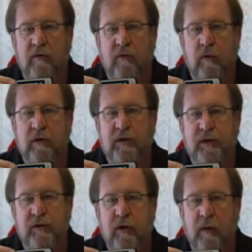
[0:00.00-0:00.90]
that
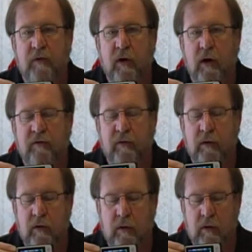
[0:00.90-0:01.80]
voltage has dropped
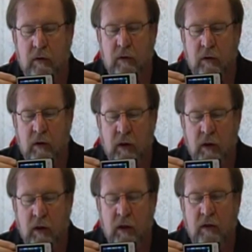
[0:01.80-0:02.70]
off,
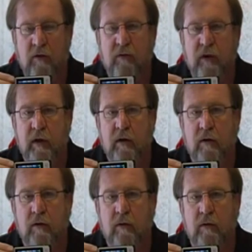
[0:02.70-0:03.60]
and over
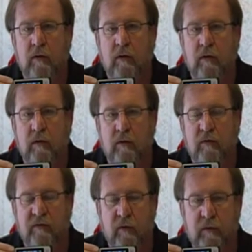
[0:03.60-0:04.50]
here
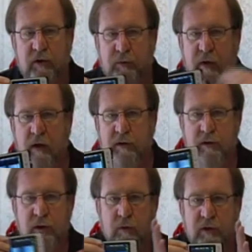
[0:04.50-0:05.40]
the voltage
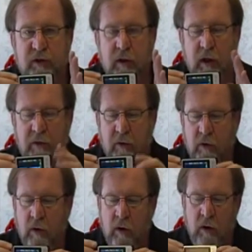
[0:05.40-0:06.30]
peaks are squished
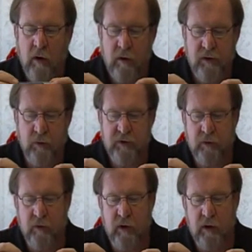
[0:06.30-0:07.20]
together. So
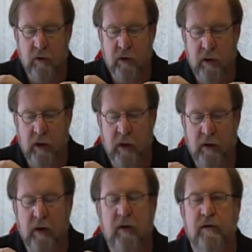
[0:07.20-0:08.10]
what you're really looking
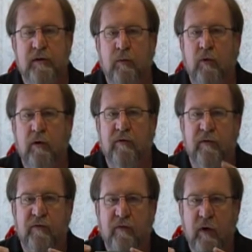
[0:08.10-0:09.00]
at is more
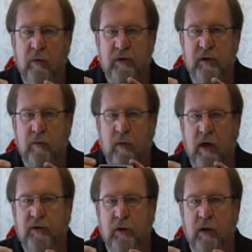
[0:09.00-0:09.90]
of a frequency
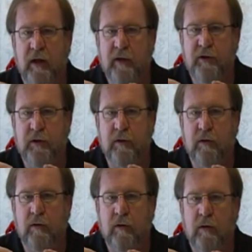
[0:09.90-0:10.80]

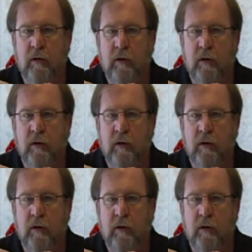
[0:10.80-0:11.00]
modulation